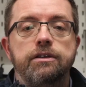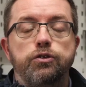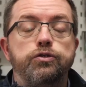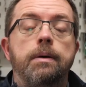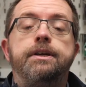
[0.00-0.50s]

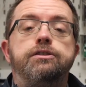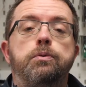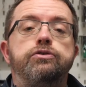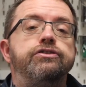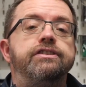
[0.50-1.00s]
So
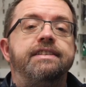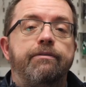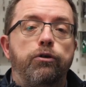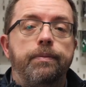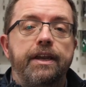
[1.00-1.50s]
sub-exposures of
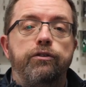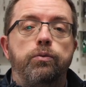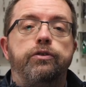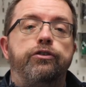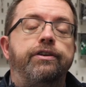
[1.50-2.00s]
several minutes,
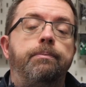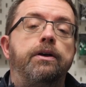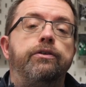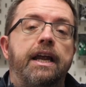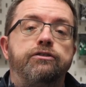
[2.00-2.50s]
which are
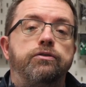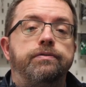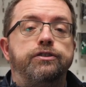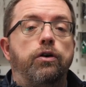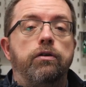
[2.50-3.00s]
typical in
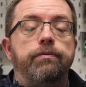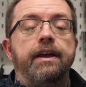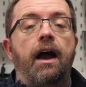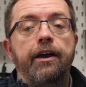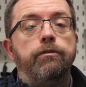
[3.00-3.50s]
astrophotography
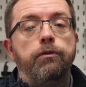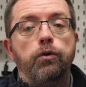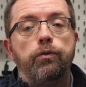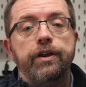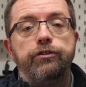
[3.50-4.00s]
at higher
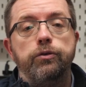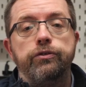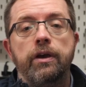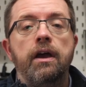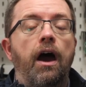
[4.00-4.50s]
focal
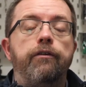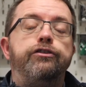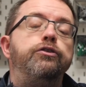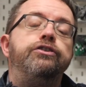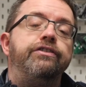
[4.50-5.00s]
ratios, are
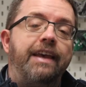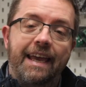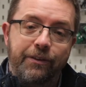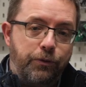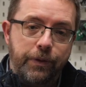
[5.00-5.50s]
reduced to
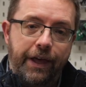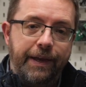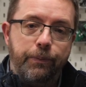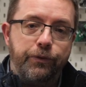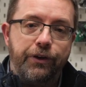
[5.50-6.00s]
seconds with the
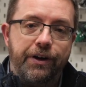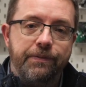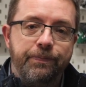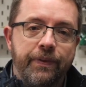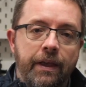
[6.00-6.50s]
Hyperstar.
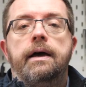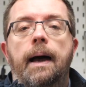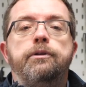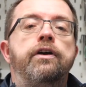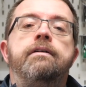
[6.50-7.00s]

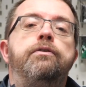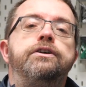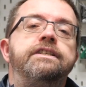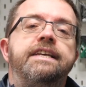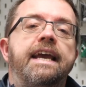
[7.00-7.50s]
I'm looking
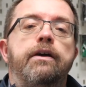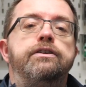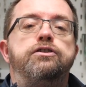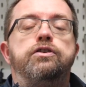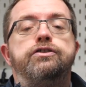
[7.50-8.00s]
forward to seeing how
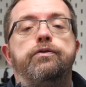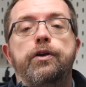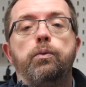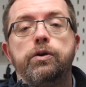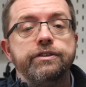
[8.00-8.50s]
this looks in
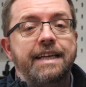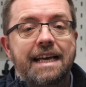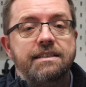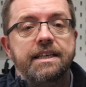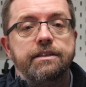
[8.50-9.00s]
real world
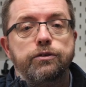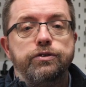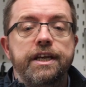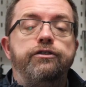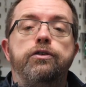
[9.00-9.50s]
testing, so
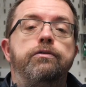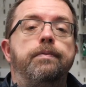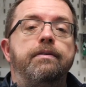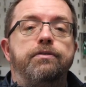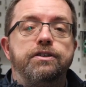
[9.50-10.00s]
stay tuned for
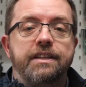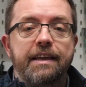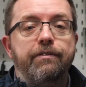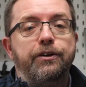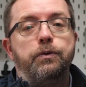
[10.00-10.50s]
my first
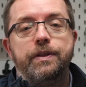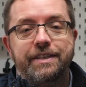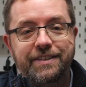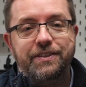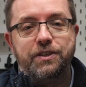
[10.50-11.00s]
light video with
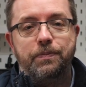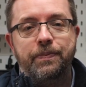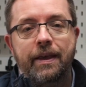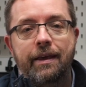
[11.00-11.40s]
this system.